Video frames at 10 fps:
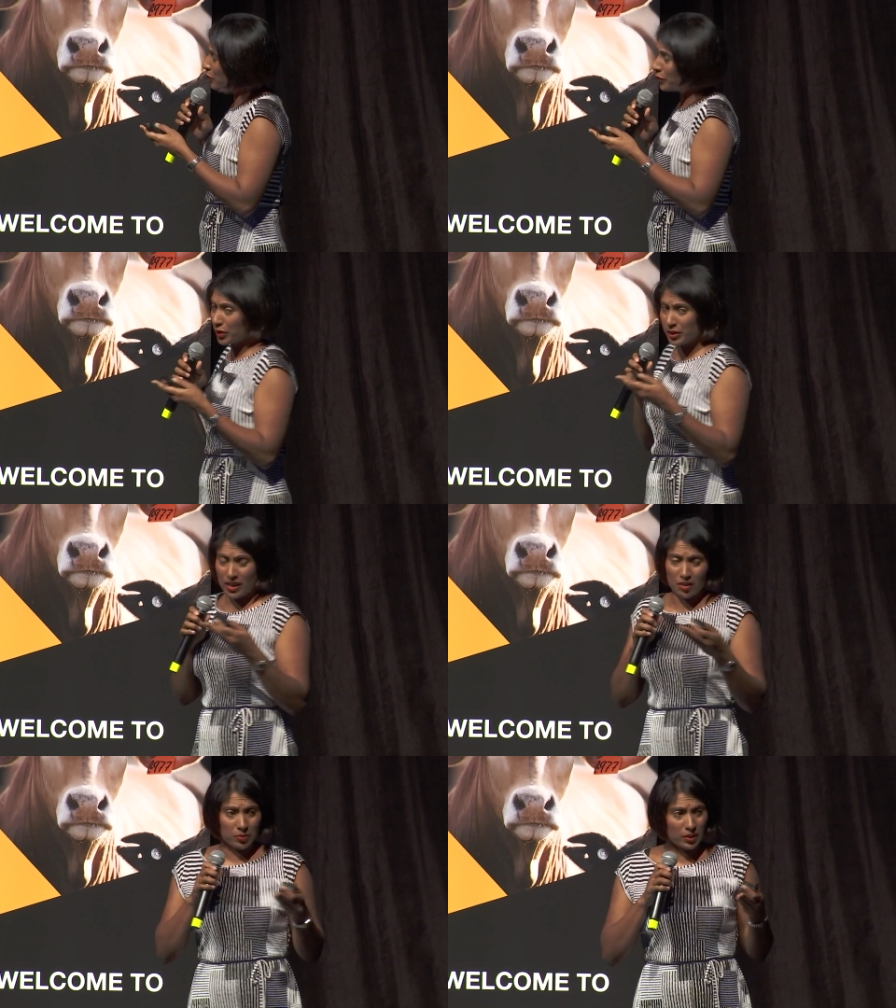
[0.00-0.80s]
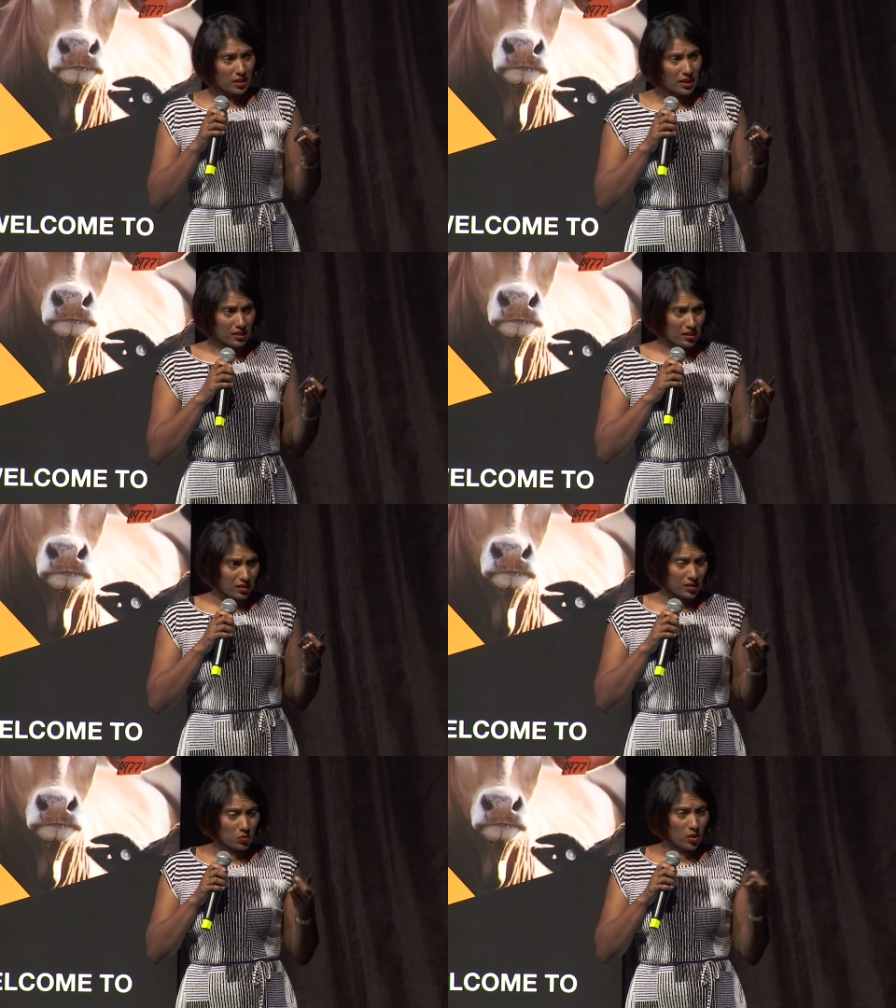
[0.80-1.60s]
for example, in
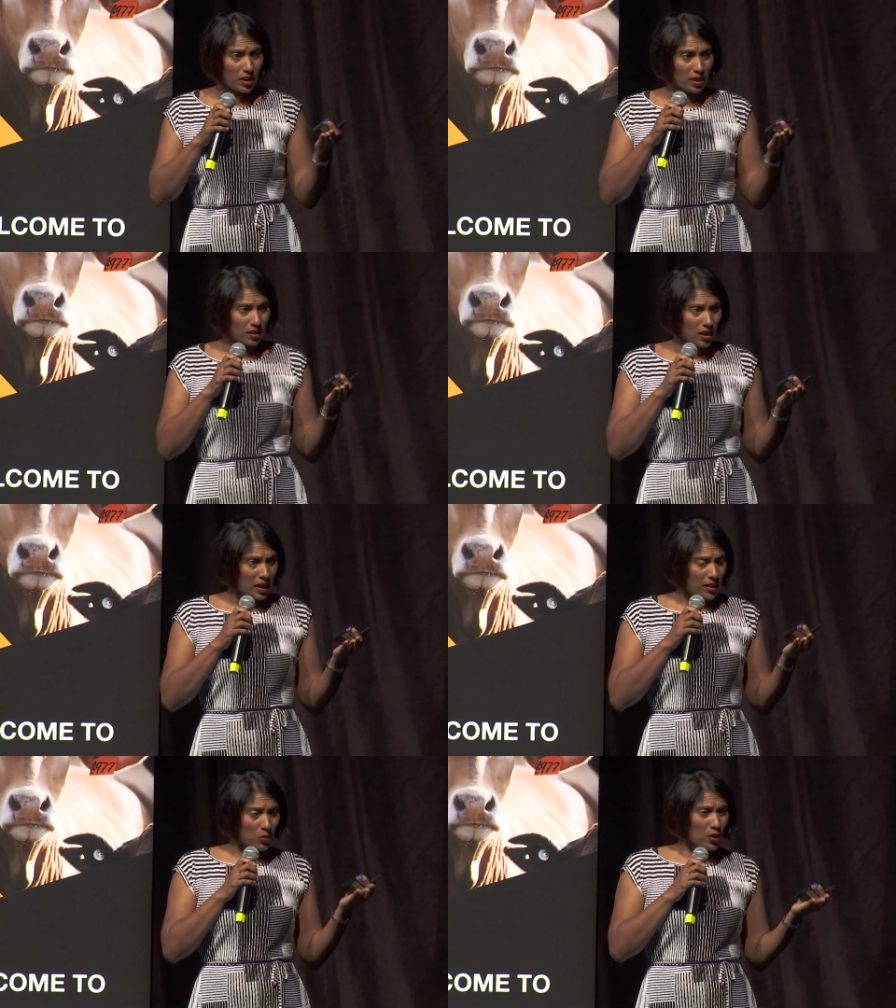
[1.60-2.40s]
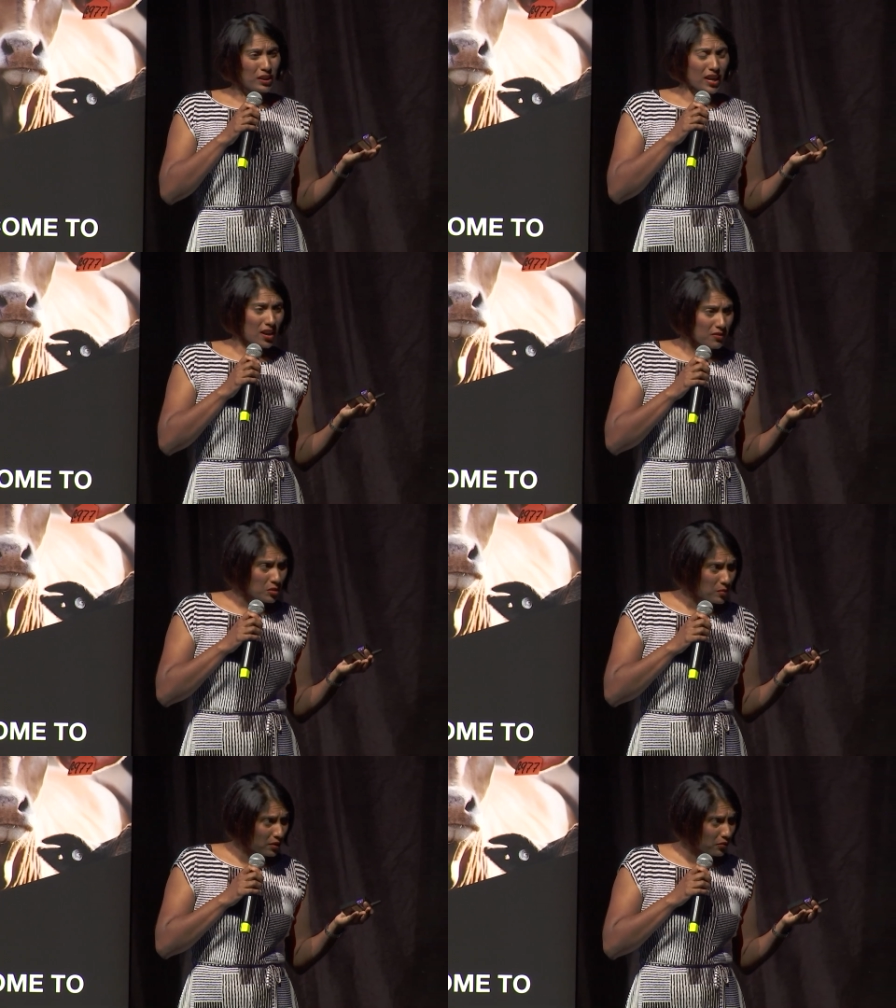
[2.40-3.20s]
1961, they were only having
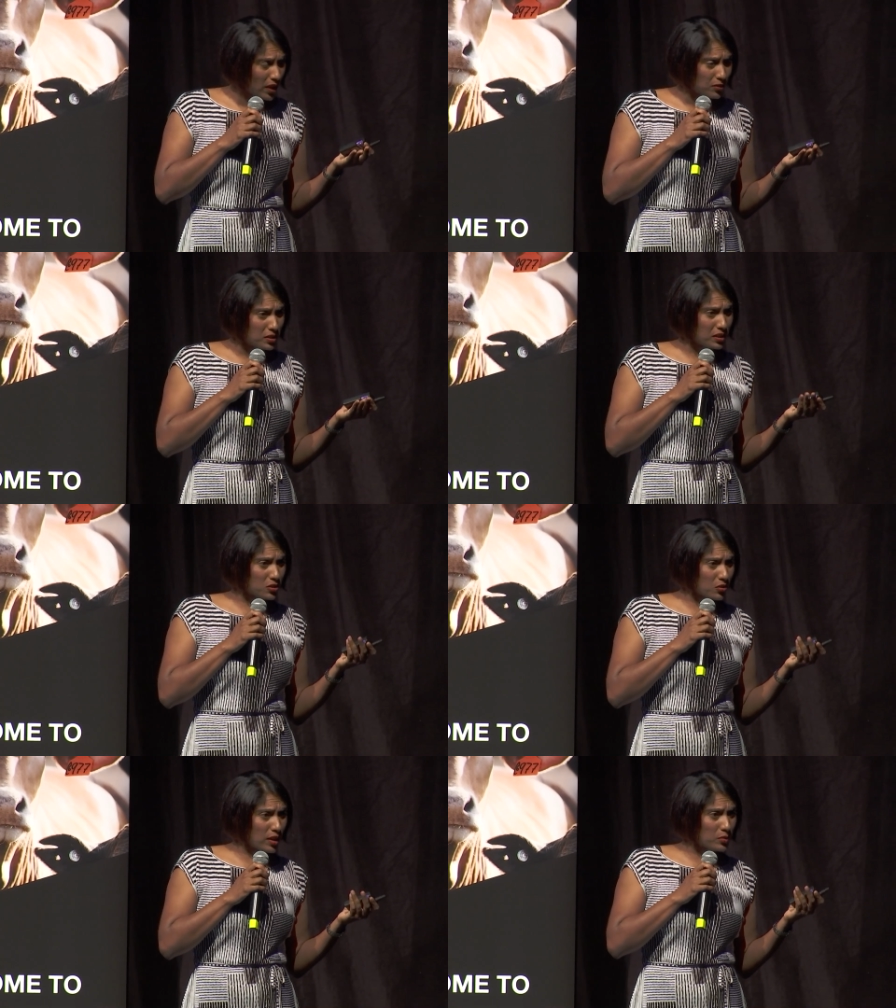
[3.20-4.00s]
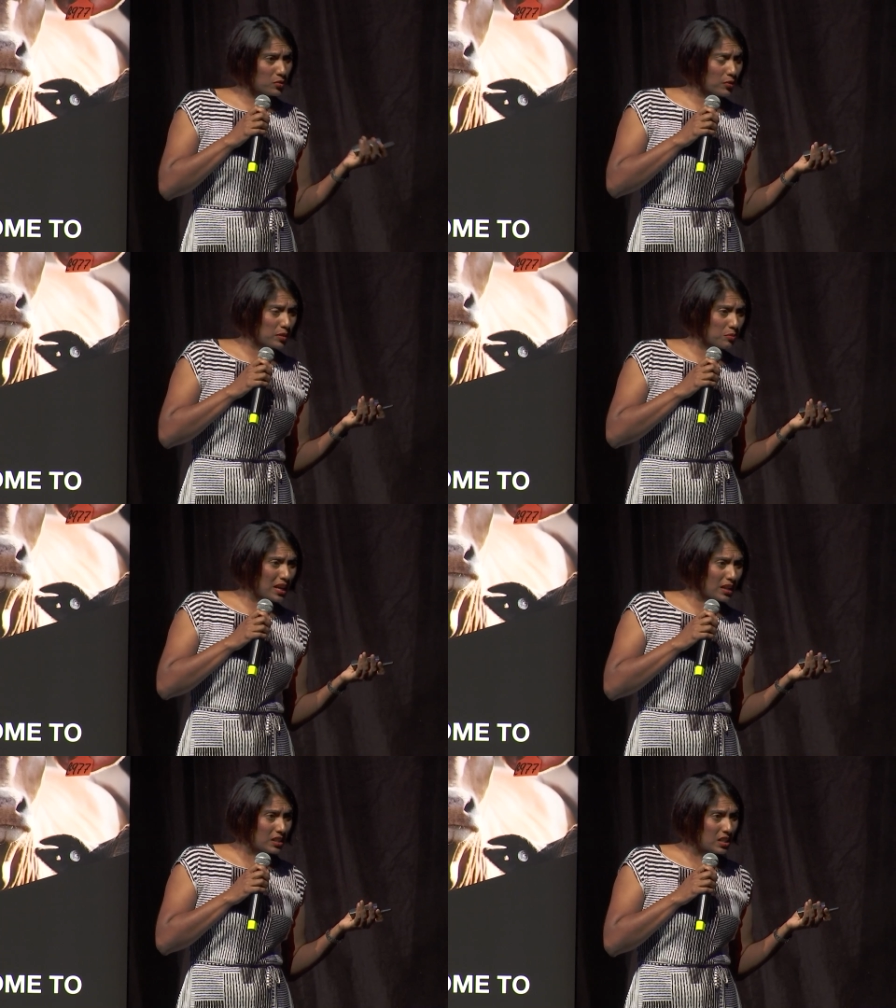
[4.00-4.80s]
about 5 or 6 grams of red
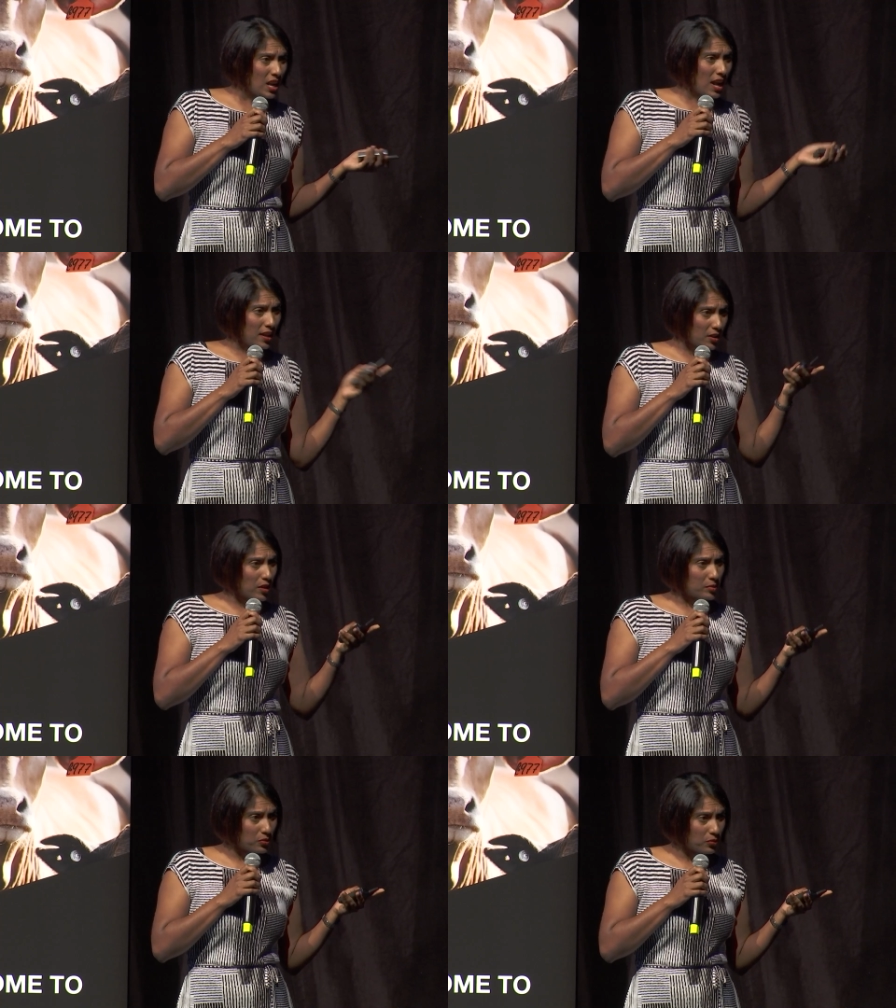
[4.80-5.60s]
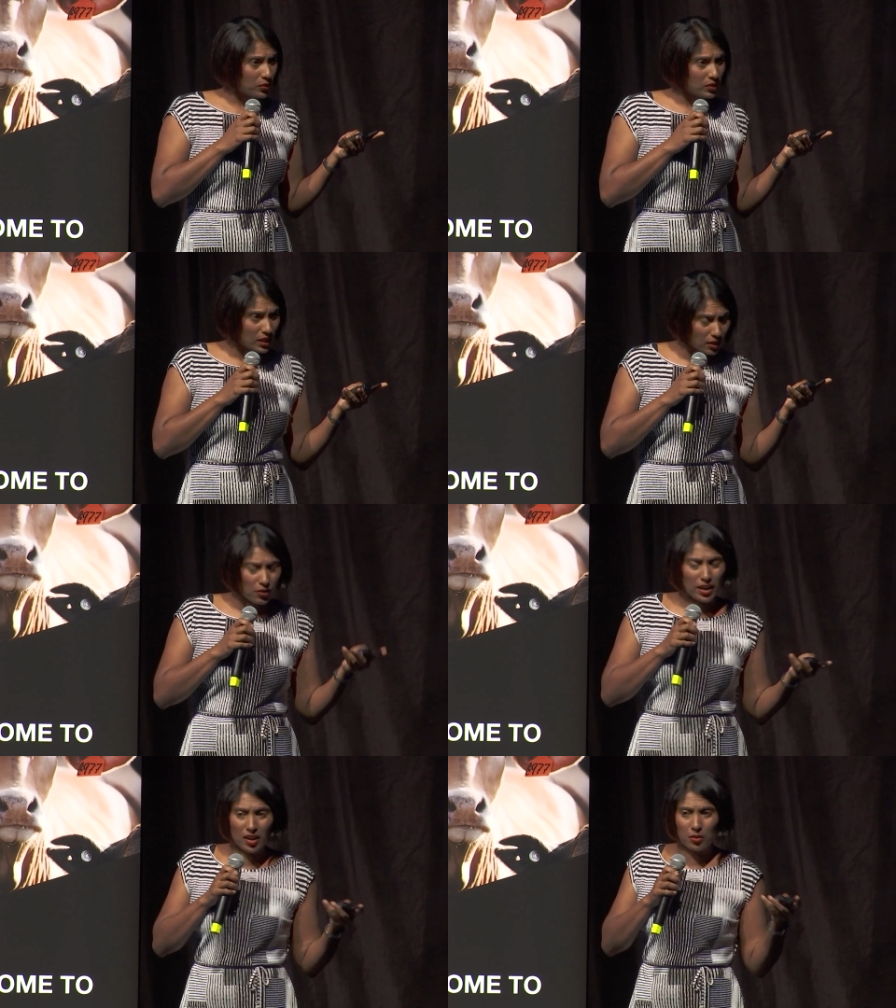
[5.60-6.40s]
meat, and they're up to 15
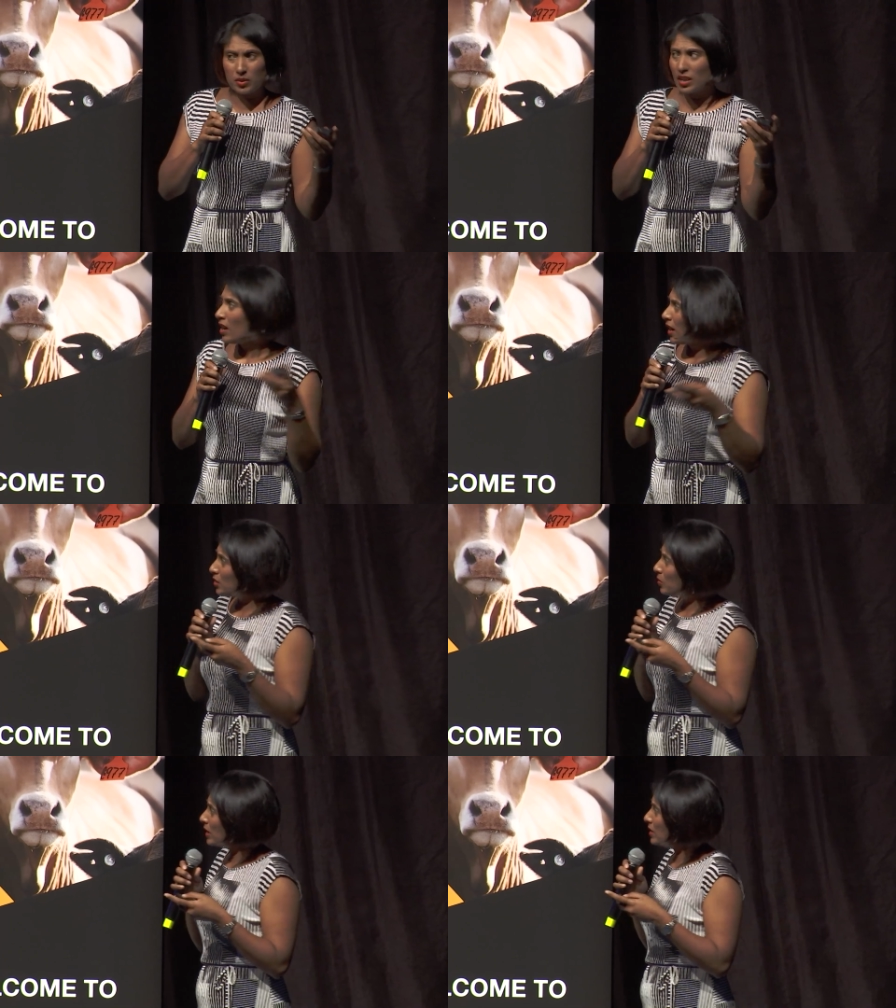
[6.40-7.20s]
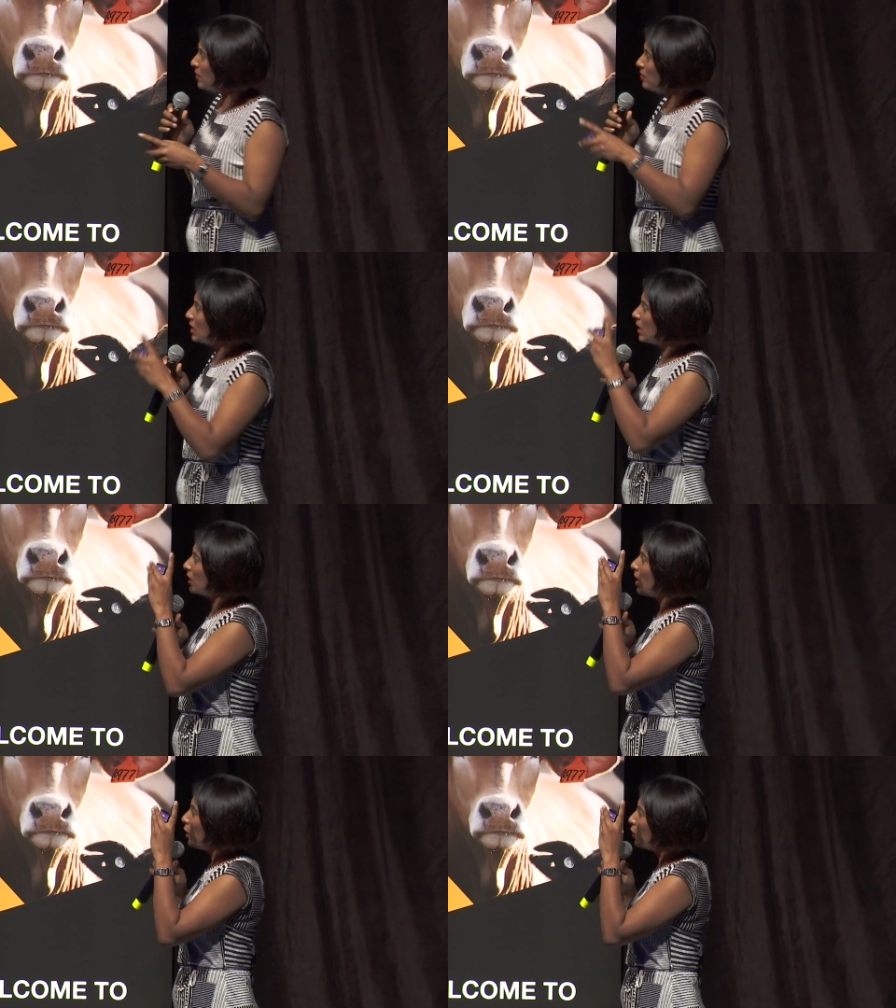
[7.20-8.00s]
grams in 2017.